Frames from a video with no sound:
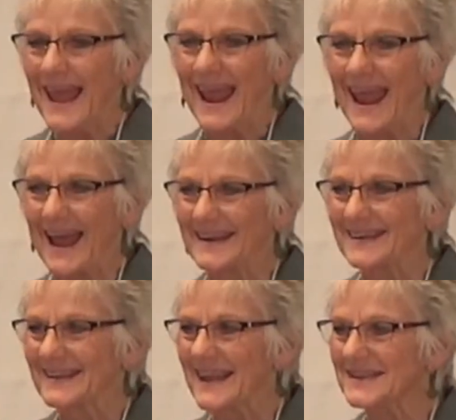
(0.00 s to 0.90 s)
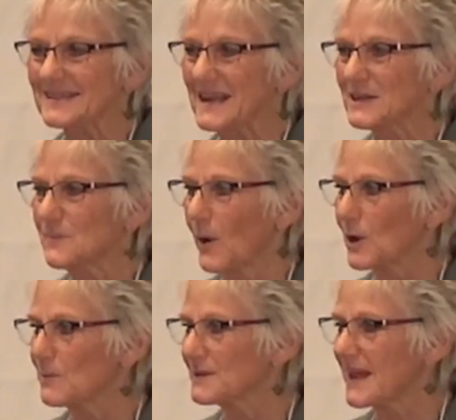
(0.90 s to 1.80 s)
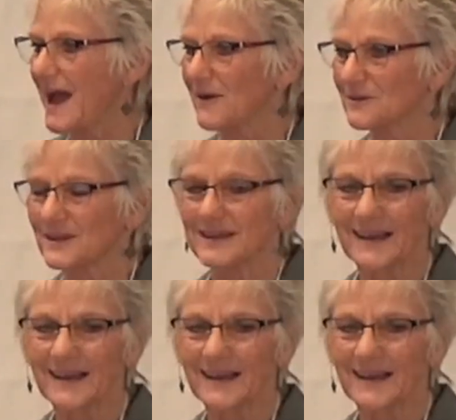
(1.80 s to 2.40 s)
and they send Barnabas out